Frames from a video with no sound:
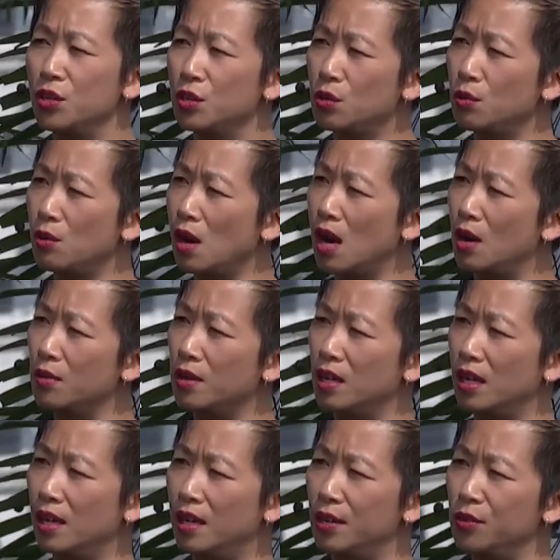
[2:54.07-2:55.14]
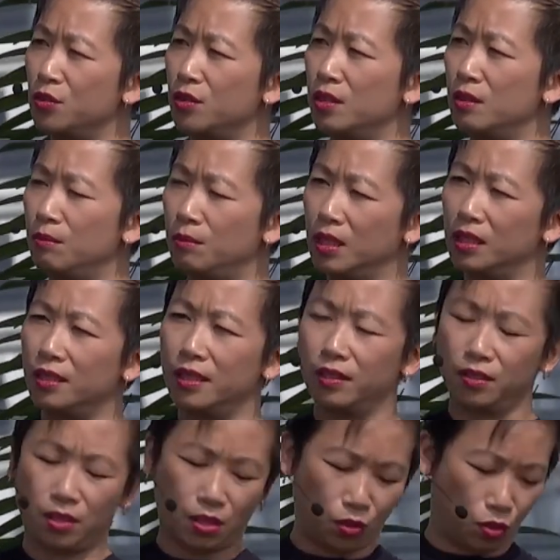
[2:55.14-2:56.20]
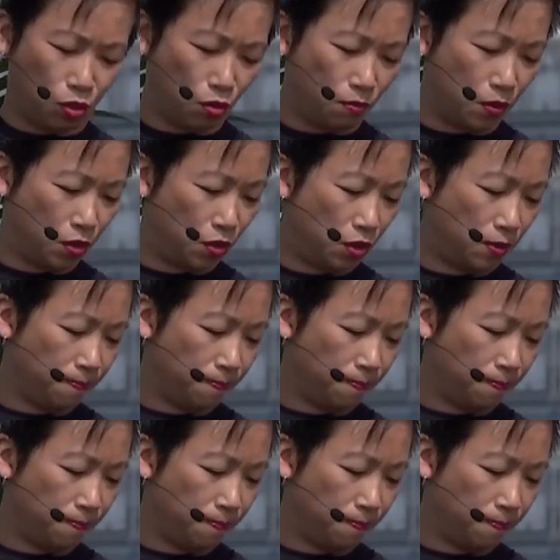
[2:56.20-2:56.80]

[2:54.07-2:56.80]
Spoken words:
to our 100 million consumers.